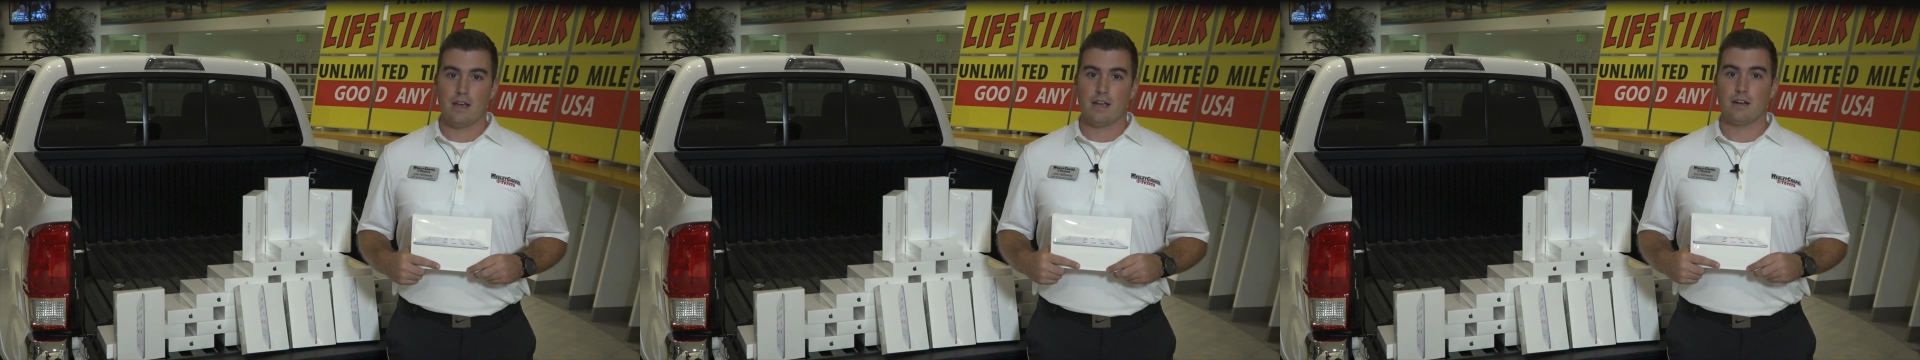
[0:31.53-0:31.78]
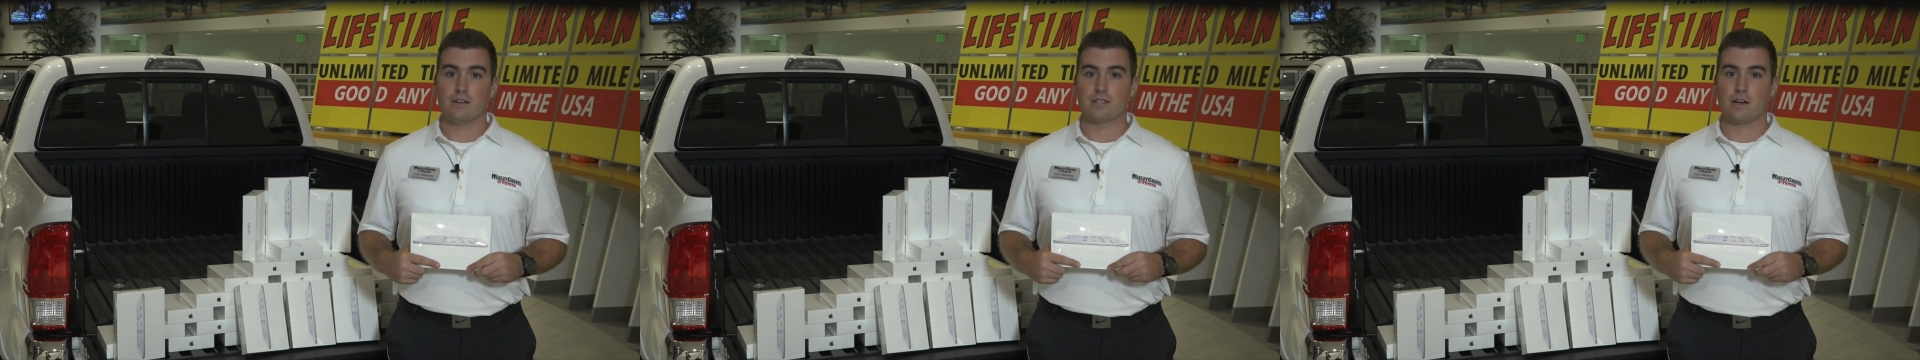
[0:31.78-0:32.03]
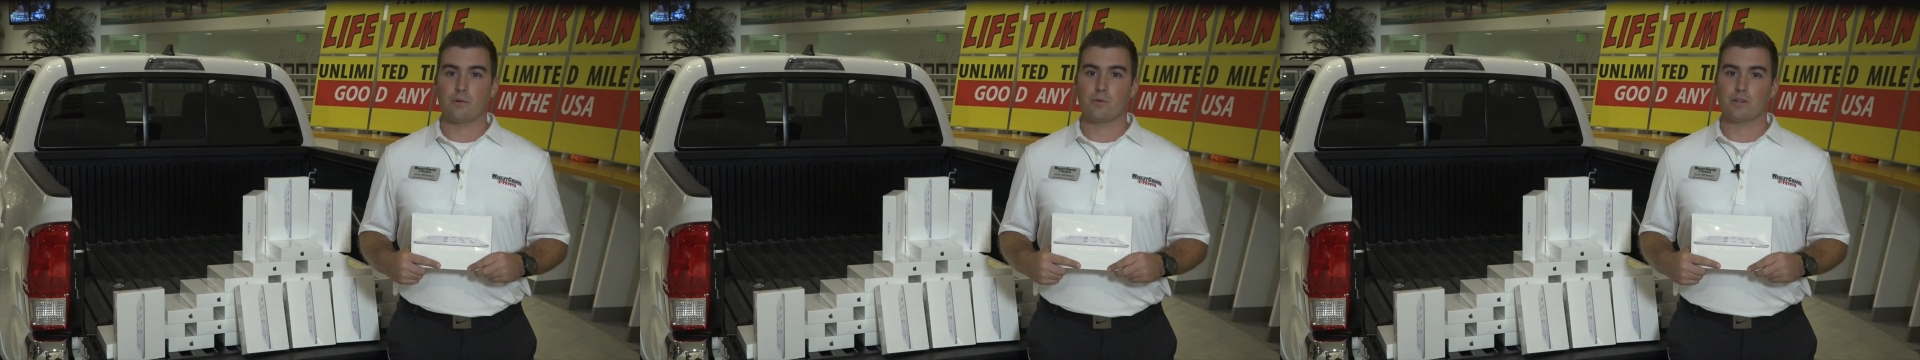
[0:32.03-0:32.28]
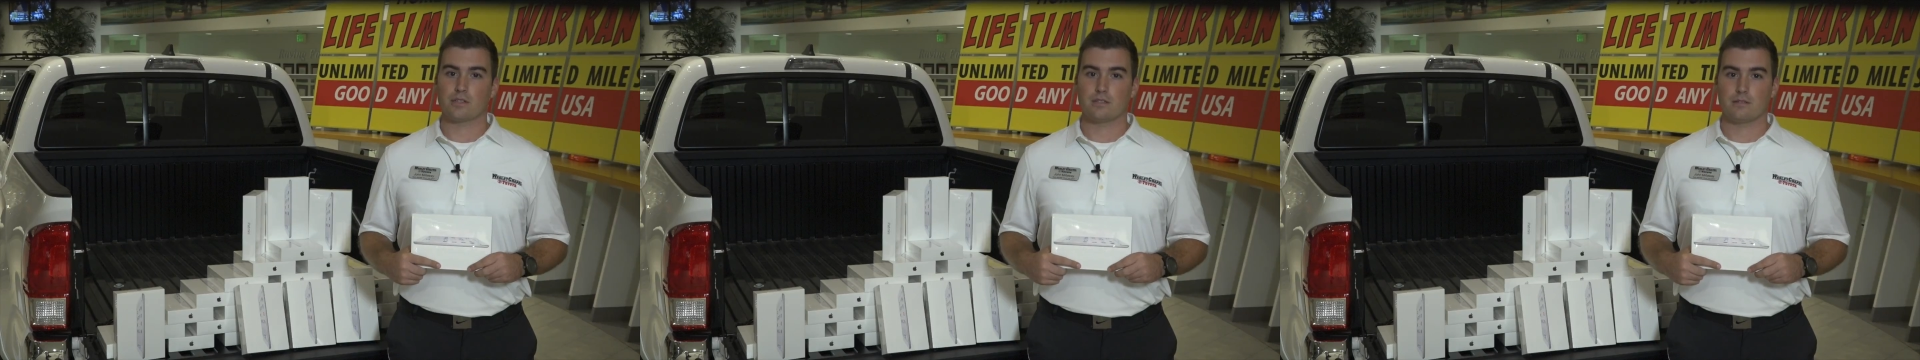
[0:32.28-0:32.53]
Here's how it
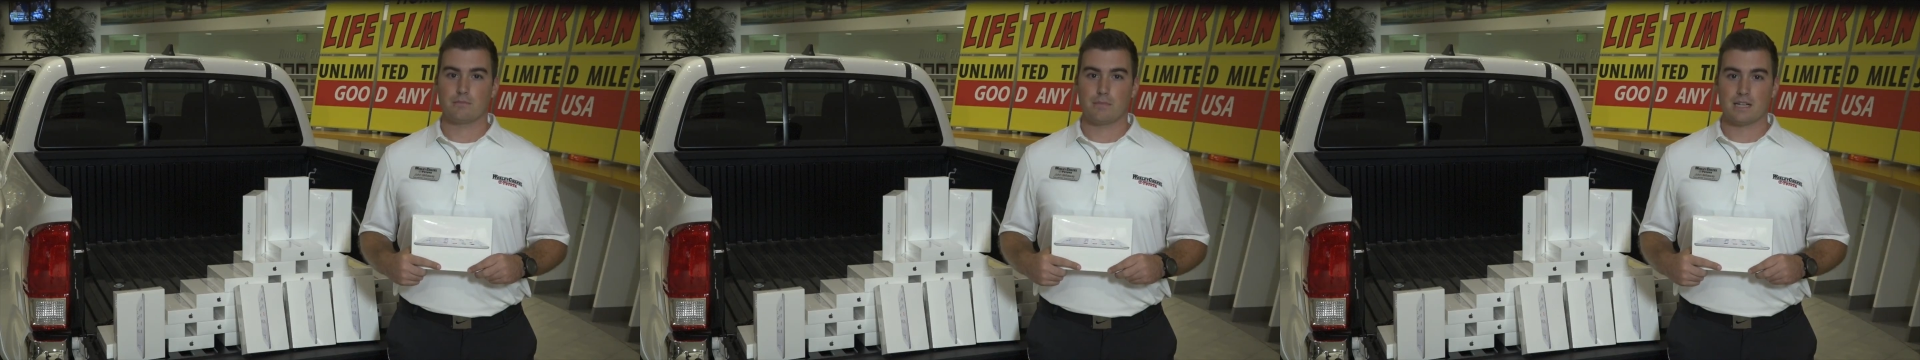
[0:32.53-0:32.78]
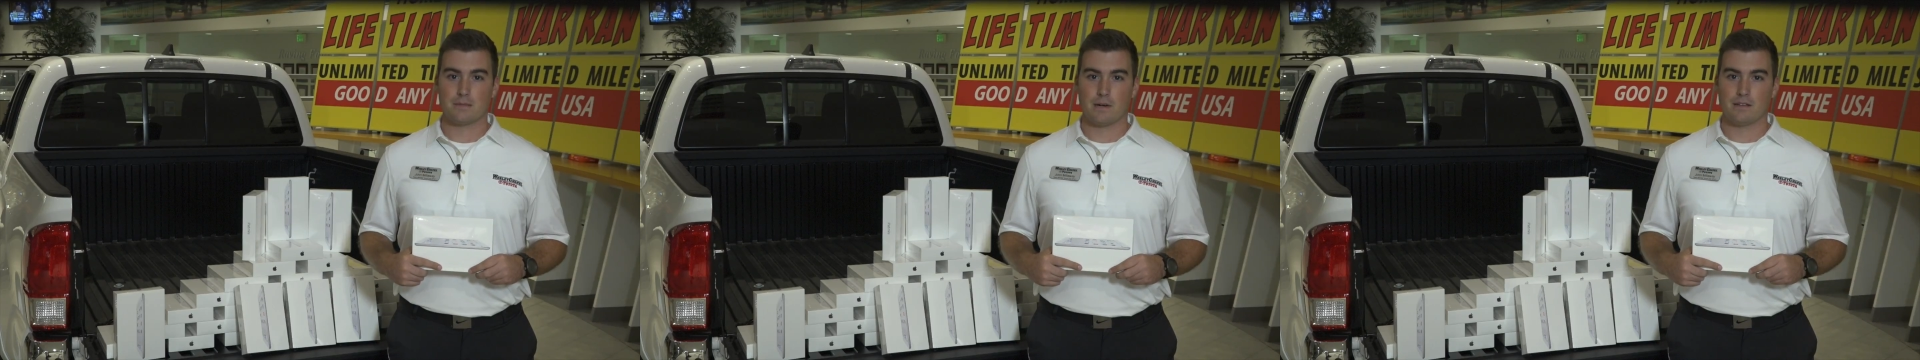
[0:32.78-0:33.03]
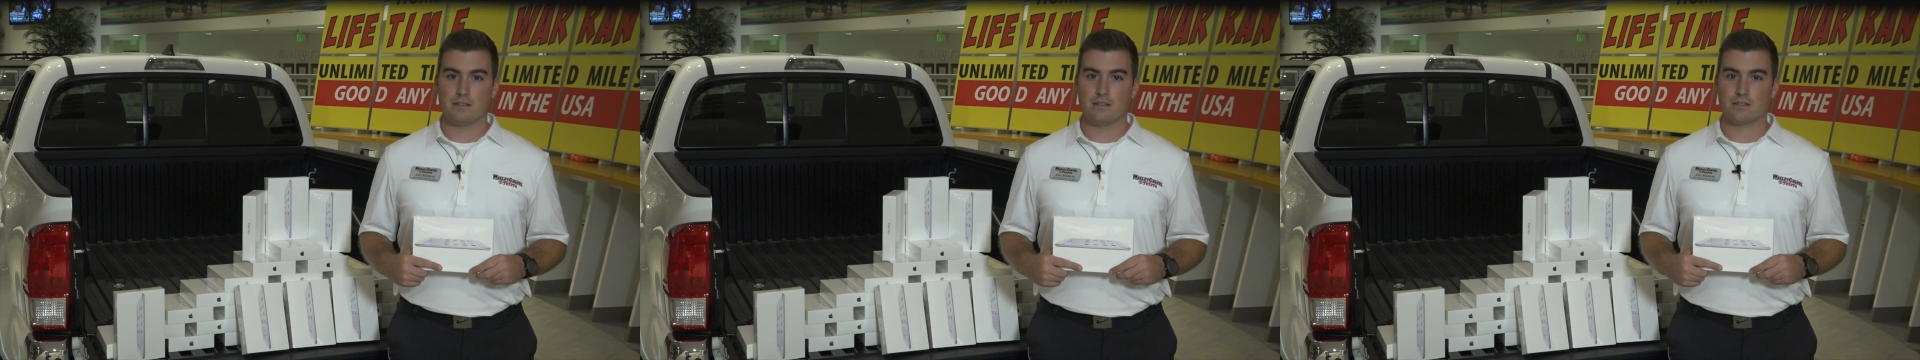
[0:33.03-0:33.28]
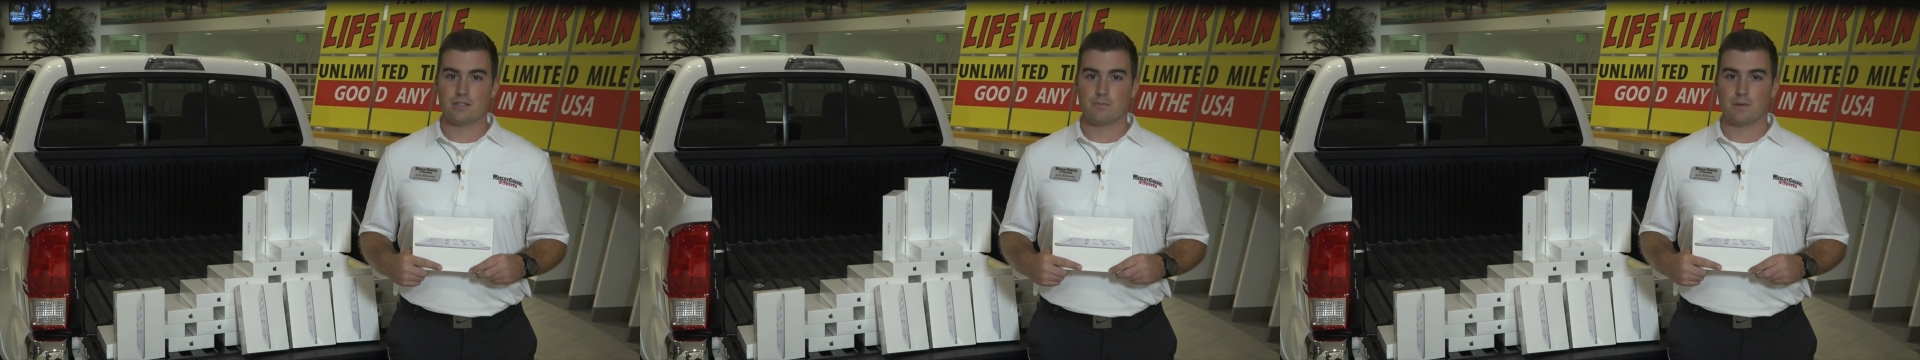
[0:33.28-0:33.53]
works. Pass by the
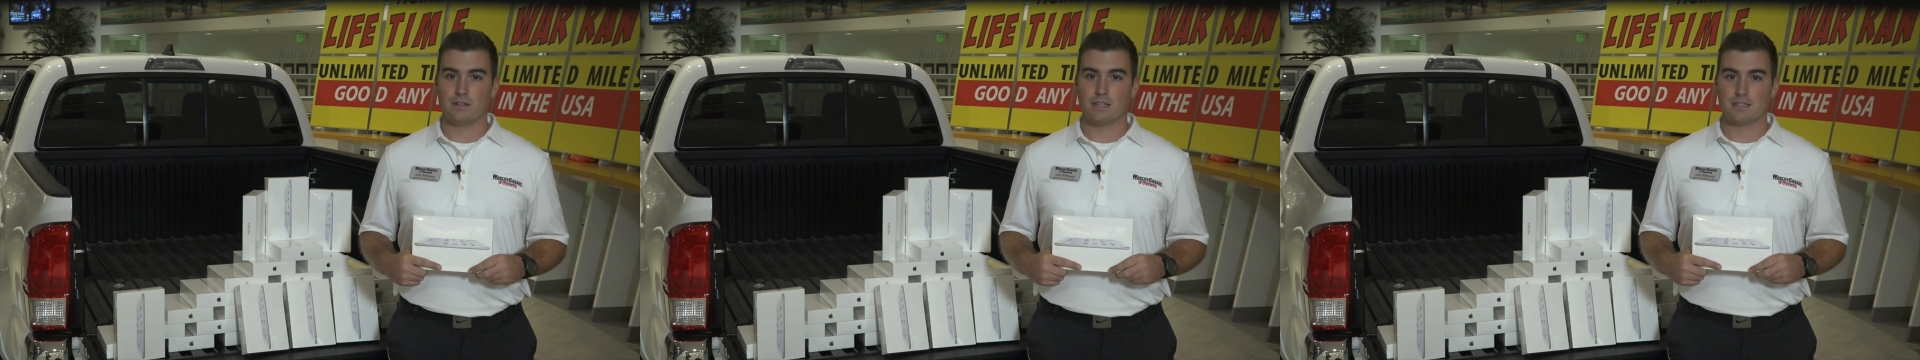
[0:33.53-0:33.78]
dealership on